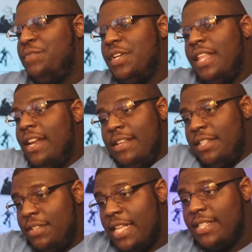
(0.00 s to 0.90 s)
So they don't have
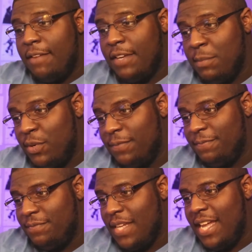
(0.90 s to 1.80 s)
to do that stuff anymore.
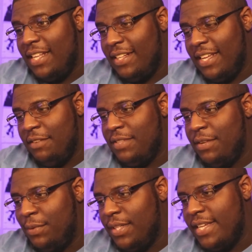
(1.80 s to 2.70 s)
Uh, and they,
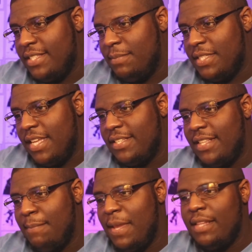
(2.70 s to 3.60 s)
they realize the mistakes
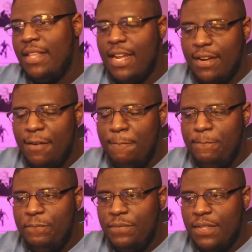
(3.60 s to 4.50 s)
that they made there.
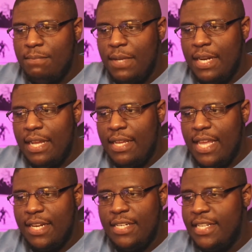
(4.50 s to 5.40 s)
But uh,
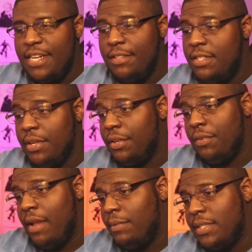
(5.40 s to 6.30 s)
yeah, Nintendo's doing
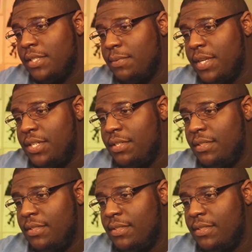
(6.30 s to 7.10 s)
great with the Switch.